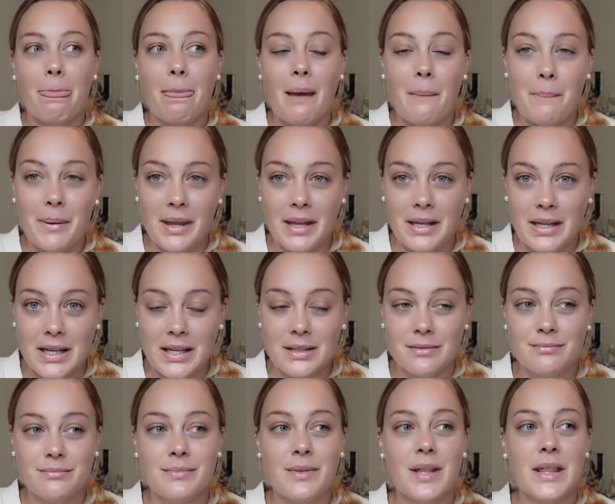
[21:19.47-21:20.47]

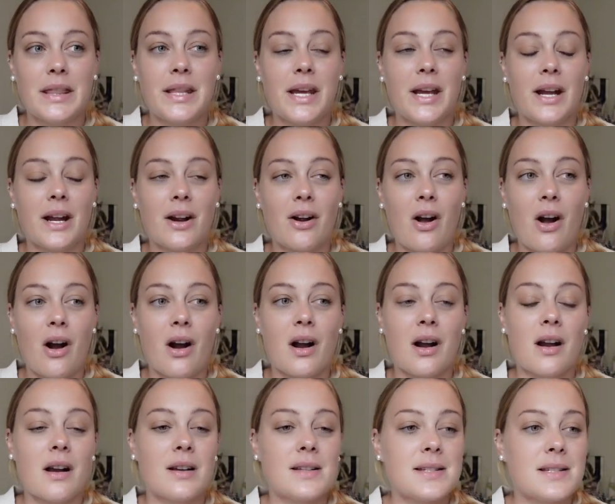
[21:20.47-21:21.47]
opinion. There
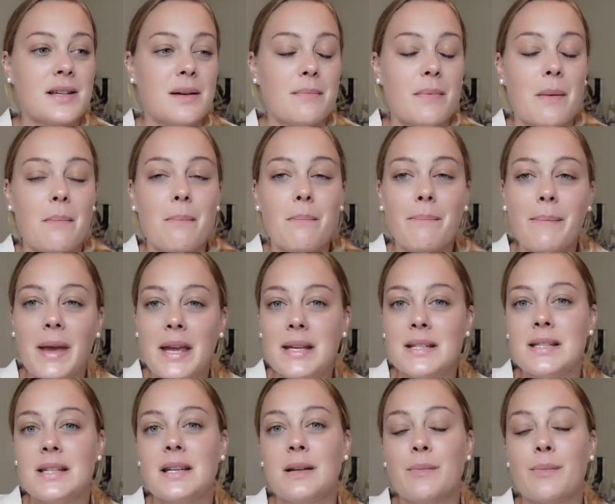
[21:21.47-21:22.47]
are some
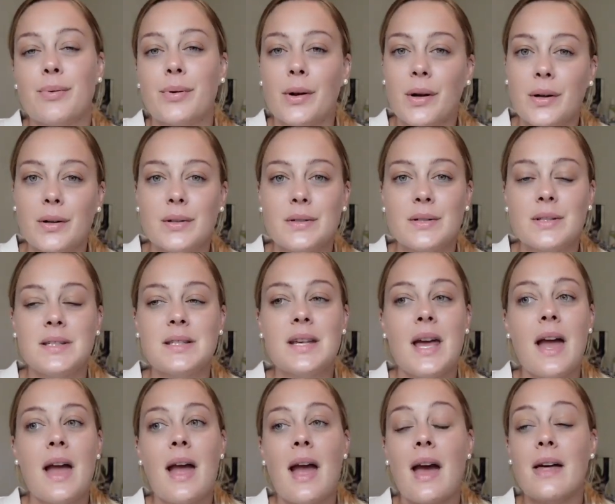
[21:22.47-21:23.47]
amazing pros,
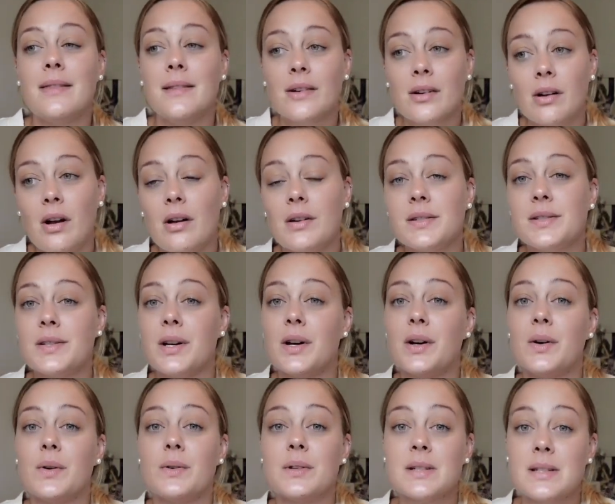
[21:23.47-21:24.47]
and there are
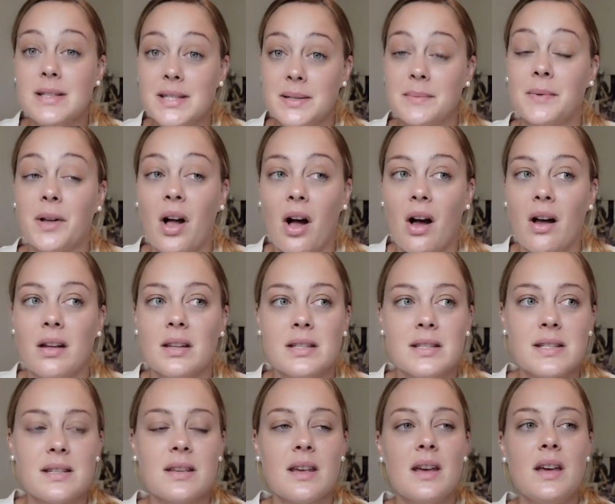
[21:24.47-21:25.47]
also some
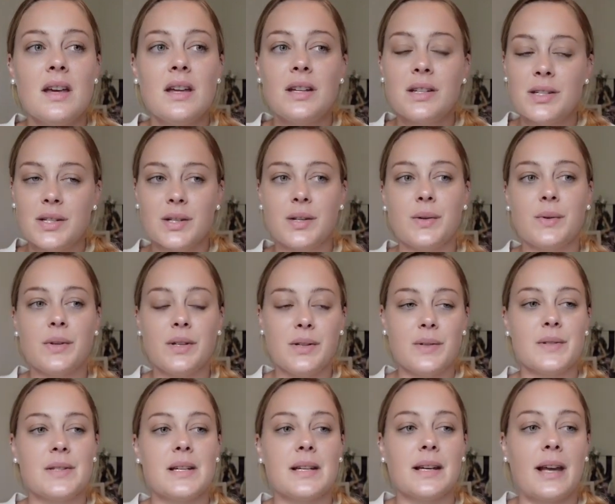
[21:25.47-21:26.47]
cons to
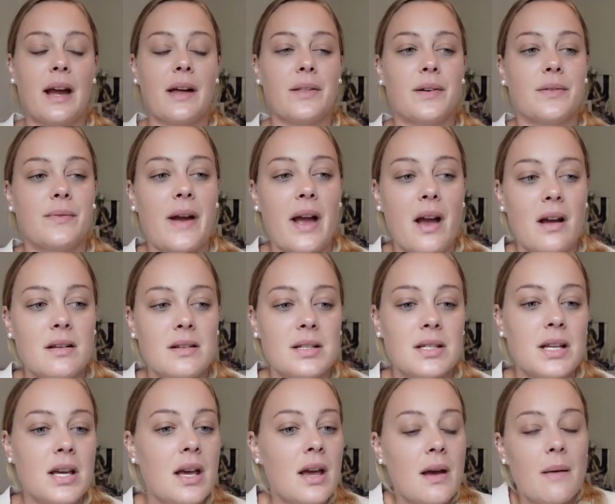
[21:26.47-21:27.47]
using gather
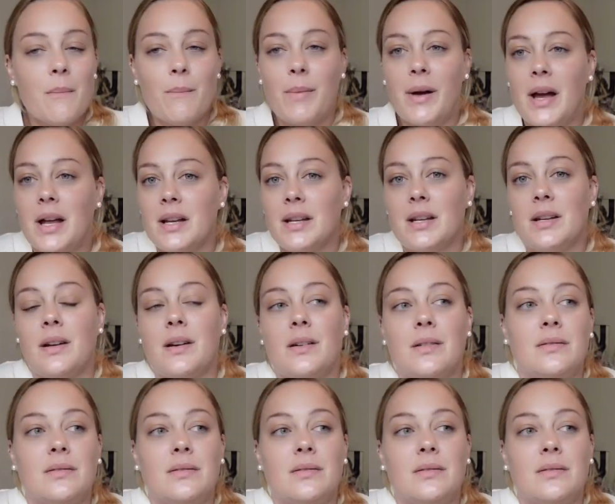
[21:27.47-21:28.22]
round, but you